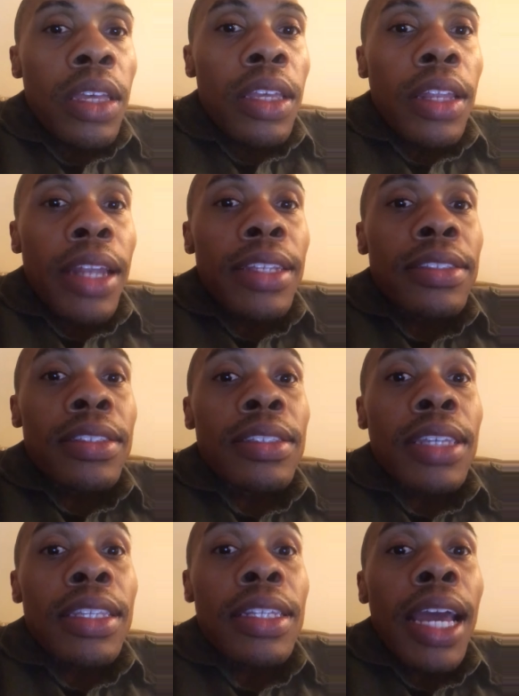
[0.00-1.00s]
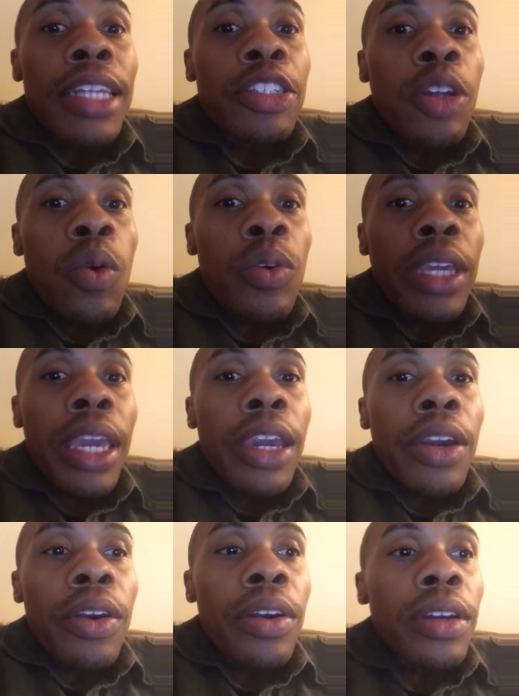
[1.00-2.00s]
That isn't to say that I don't
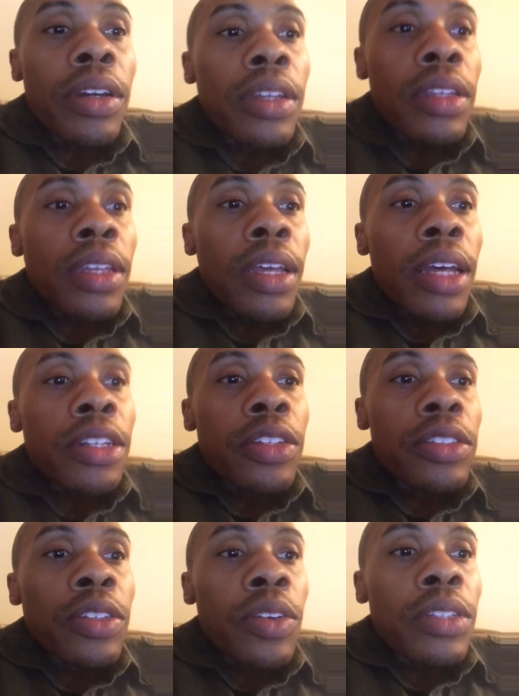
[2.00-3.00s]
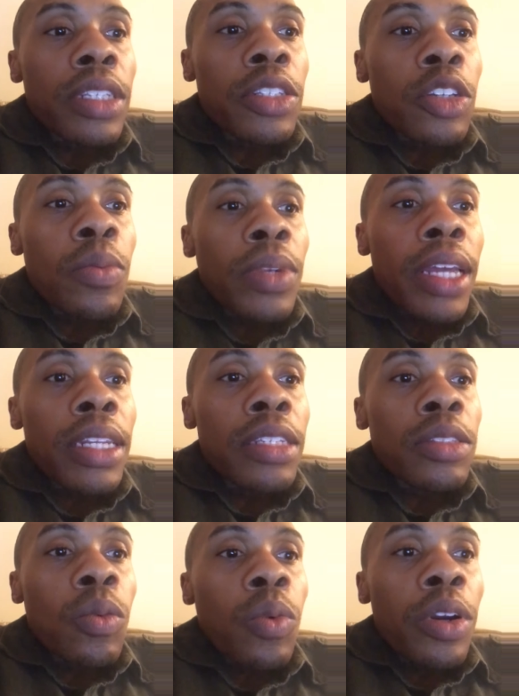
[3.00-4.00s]
care. I certainly do, but I need
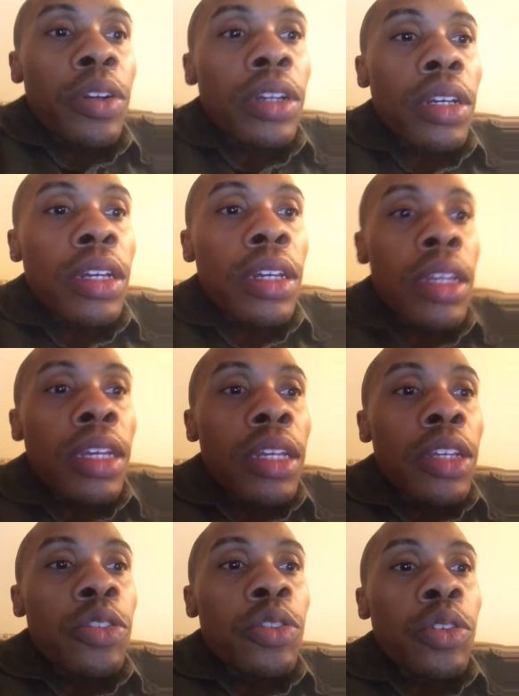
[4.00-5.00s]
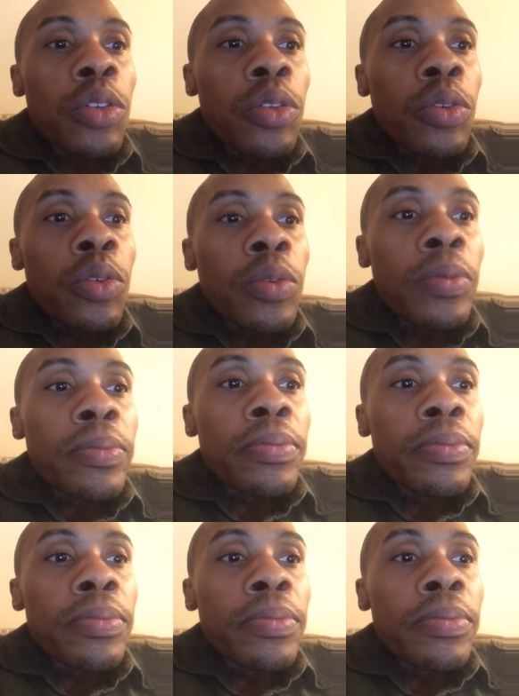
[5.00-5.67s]
to work to